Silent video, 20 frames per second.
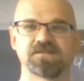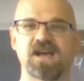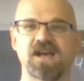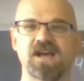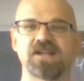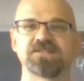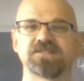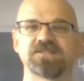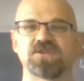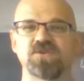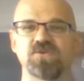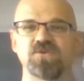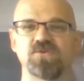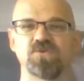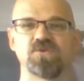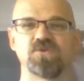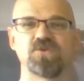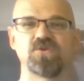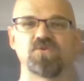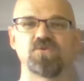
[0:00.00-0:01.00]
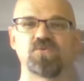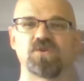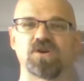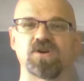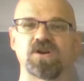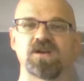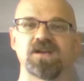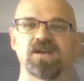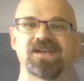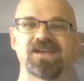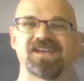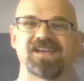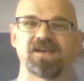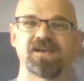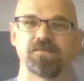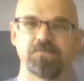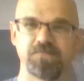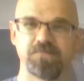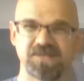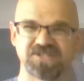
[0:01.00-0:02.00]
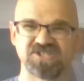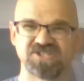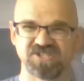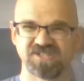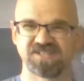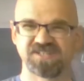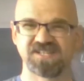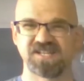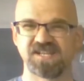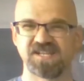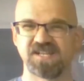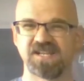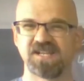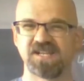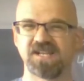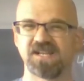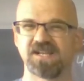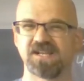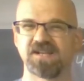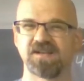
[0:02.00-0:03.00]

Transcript: guys who were habitually